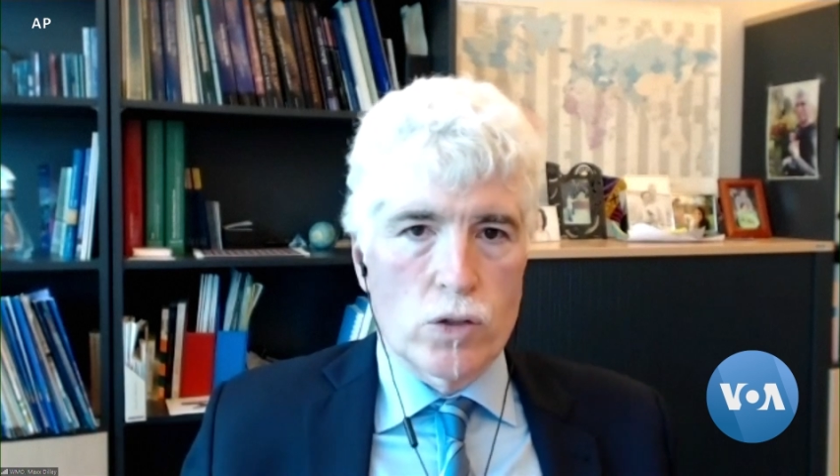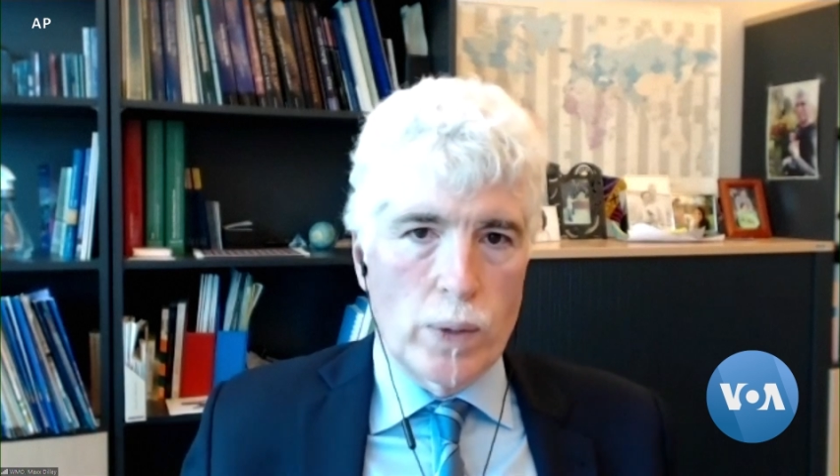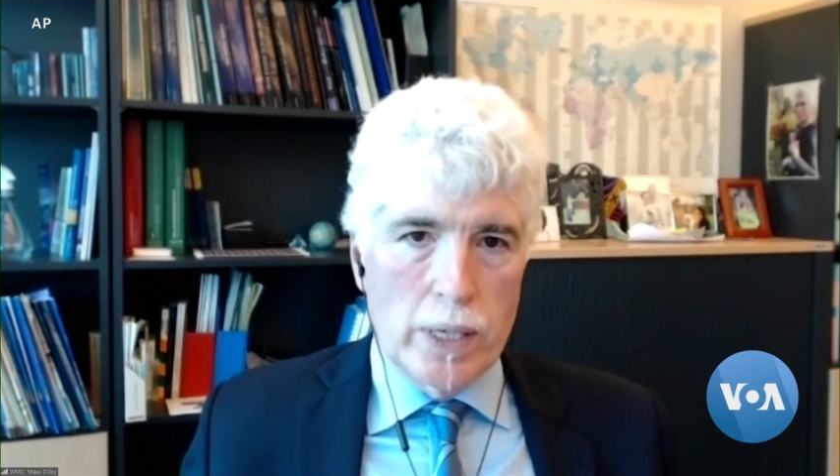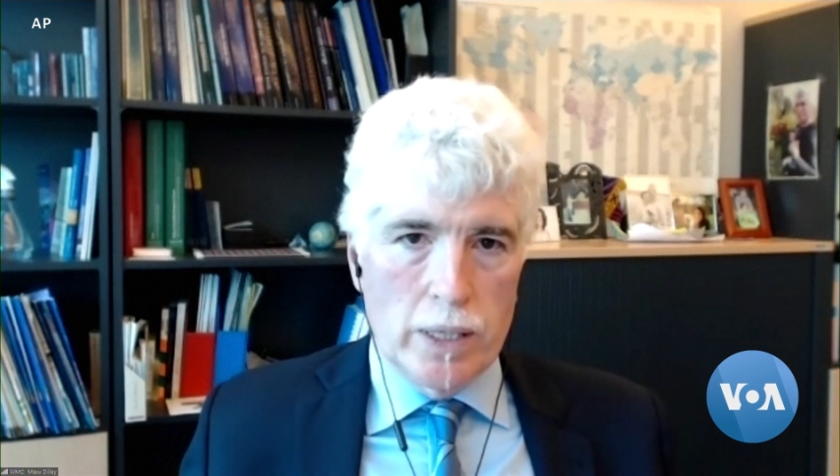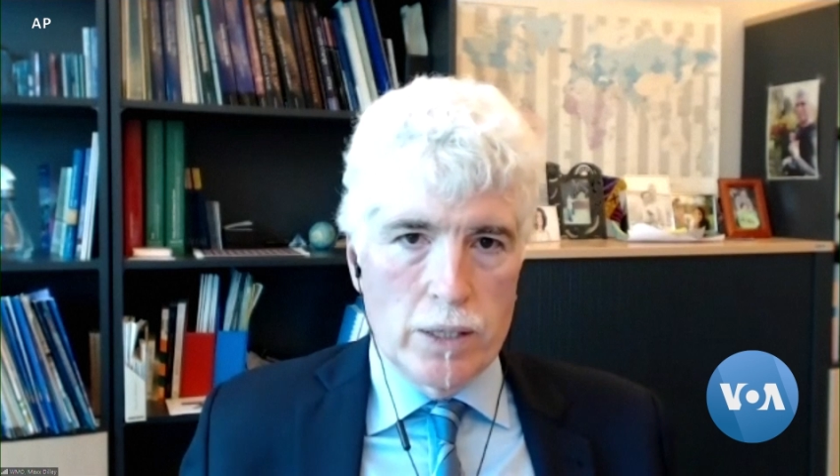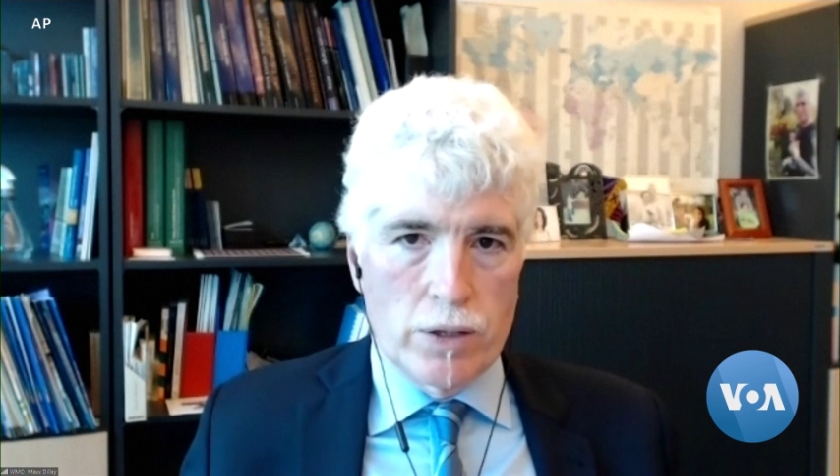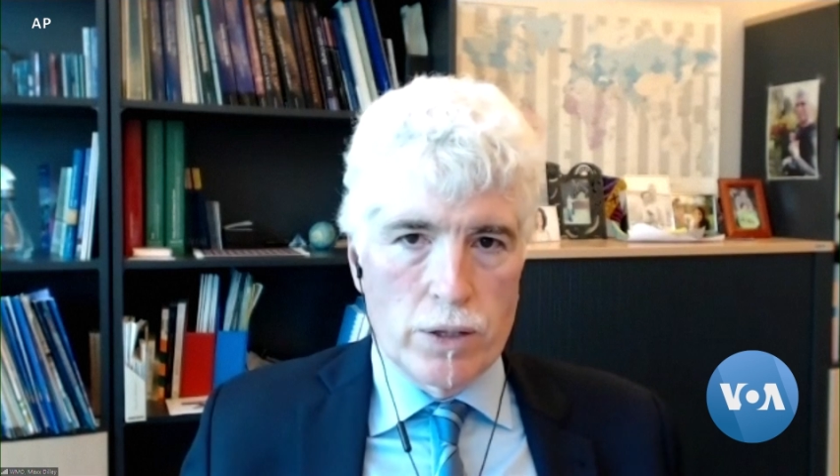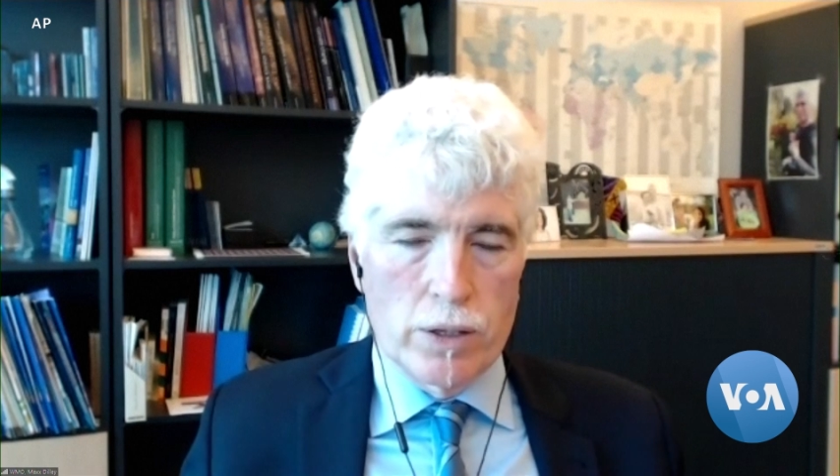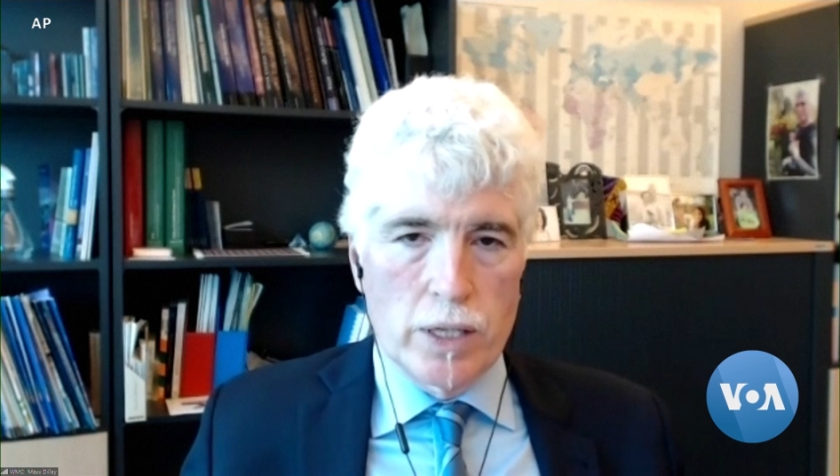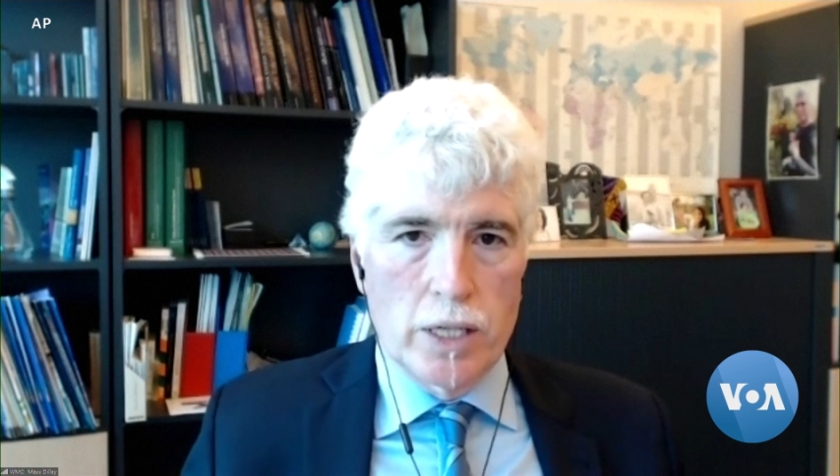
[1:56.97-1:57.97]
20 to
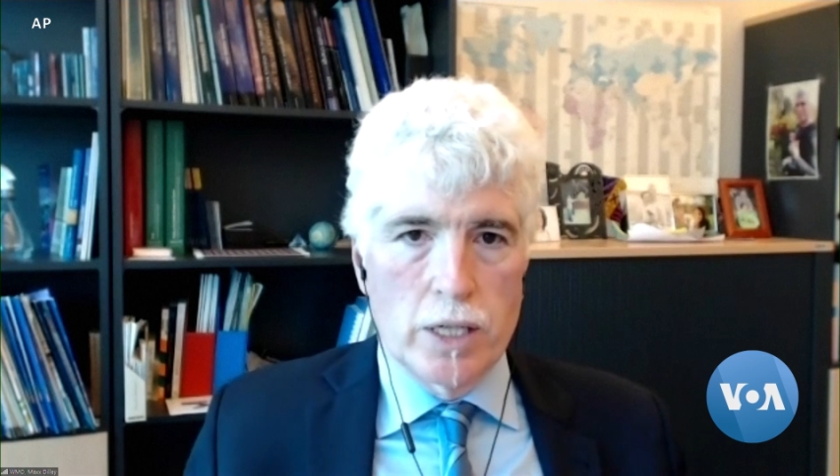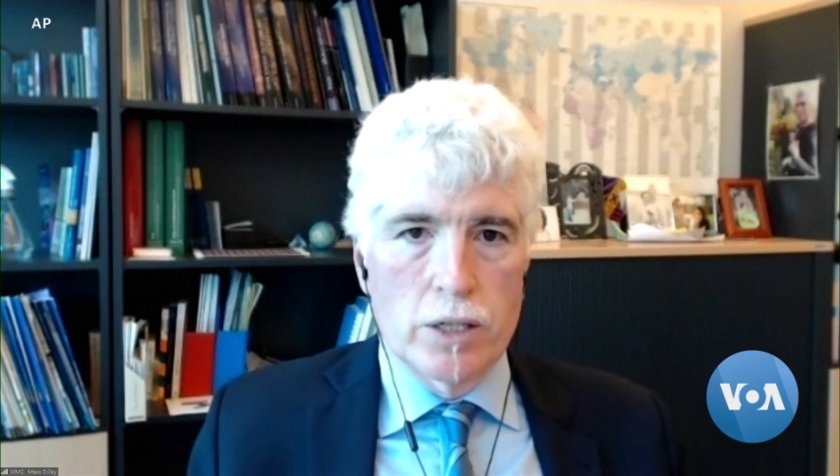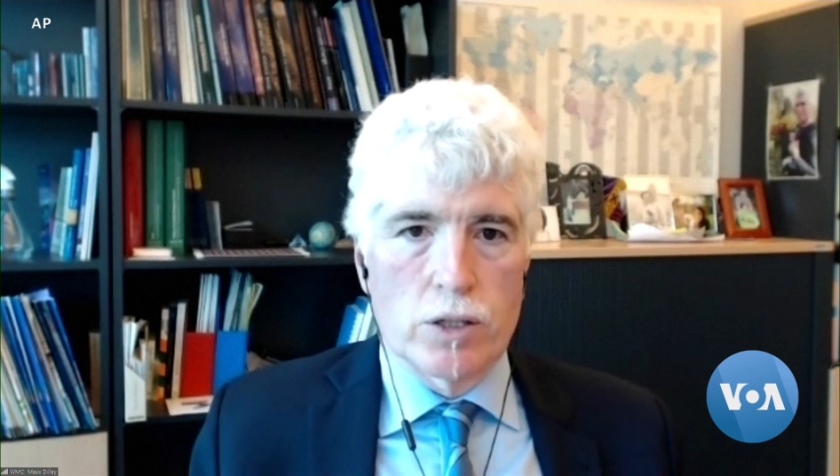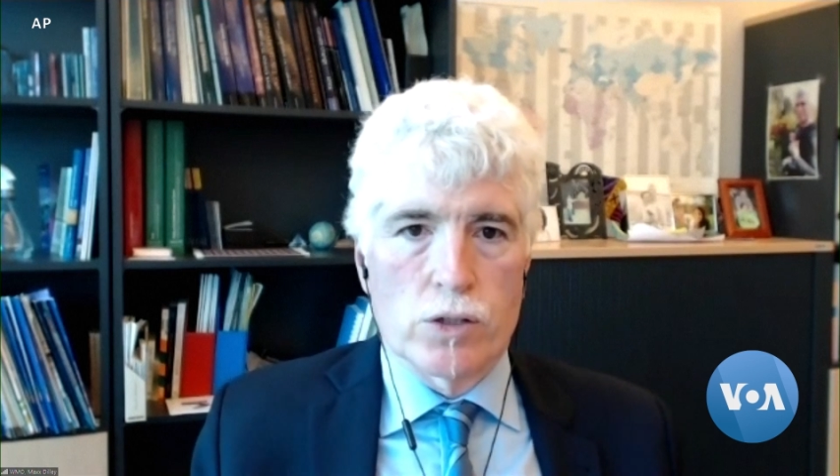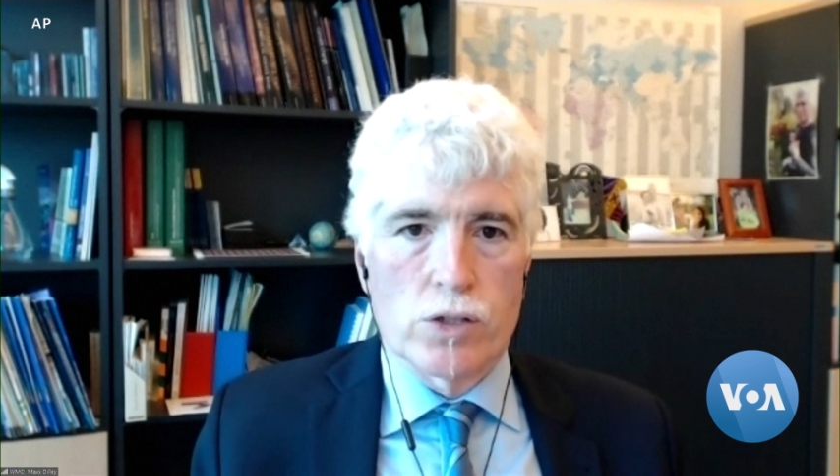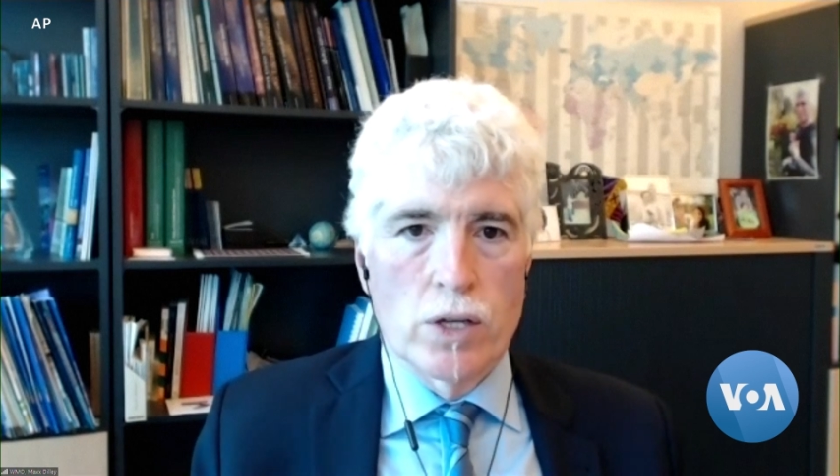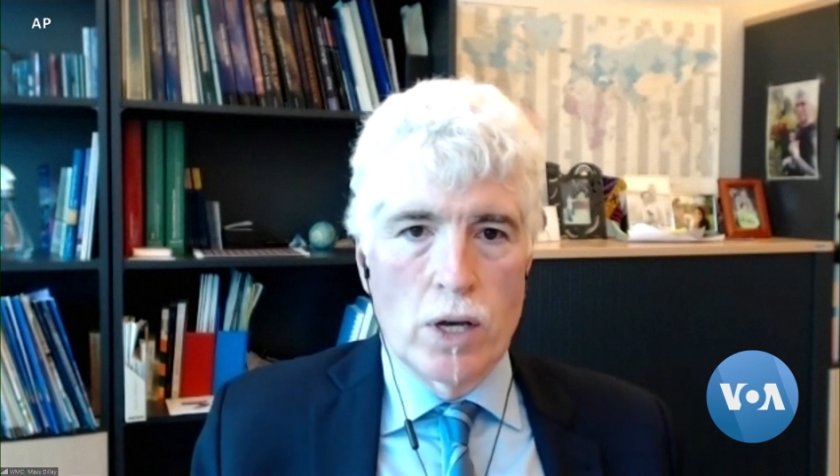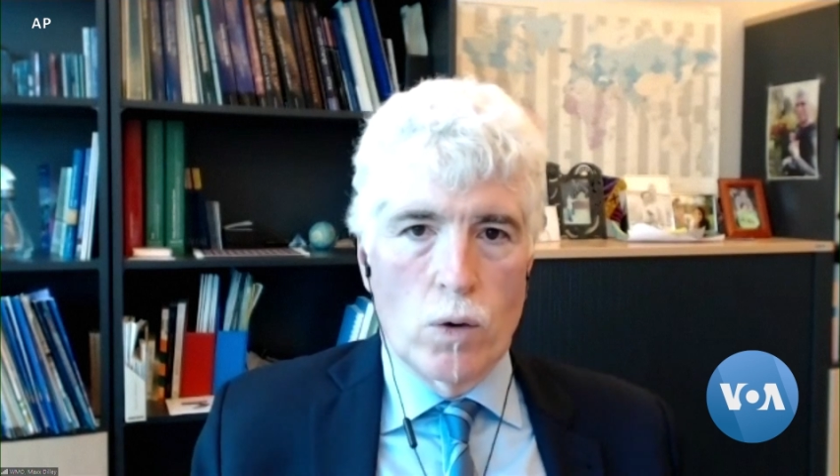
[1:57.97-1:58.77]
30 years,